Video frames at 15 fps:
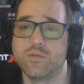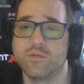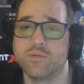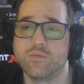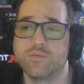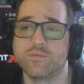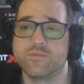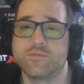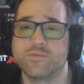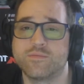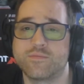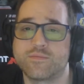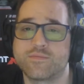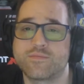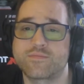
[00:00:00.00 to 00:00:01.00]

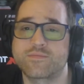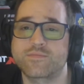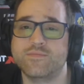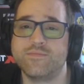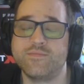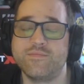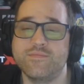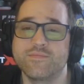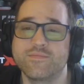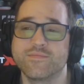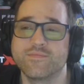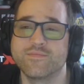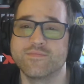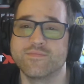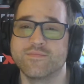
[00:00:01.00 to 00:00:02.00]

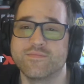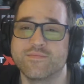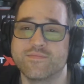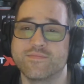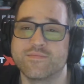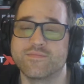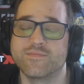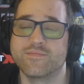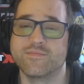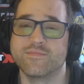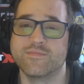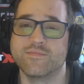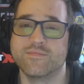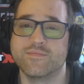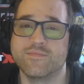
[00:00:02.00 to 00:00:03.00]

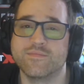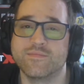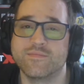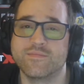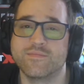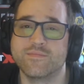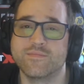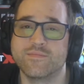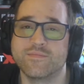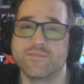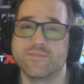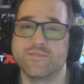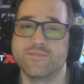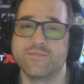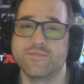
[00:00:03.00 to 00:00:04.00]

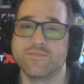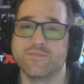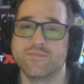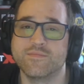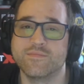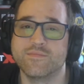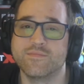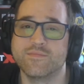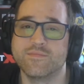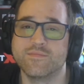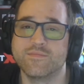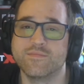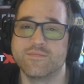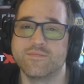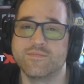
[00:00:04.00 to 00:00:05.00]

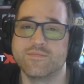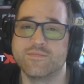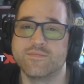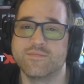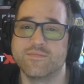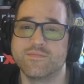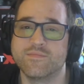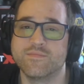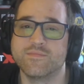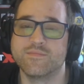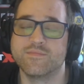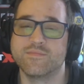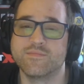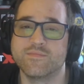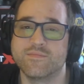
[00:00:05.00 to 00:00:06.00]

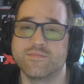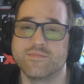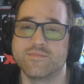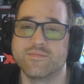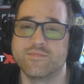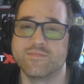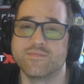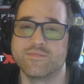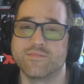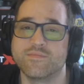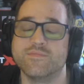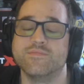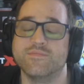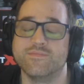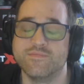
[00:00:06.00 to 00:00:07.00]

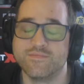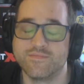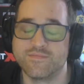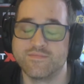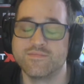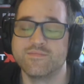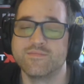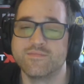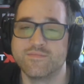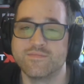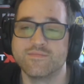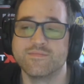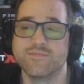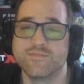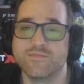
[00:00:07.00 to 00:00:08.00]
(not speaking)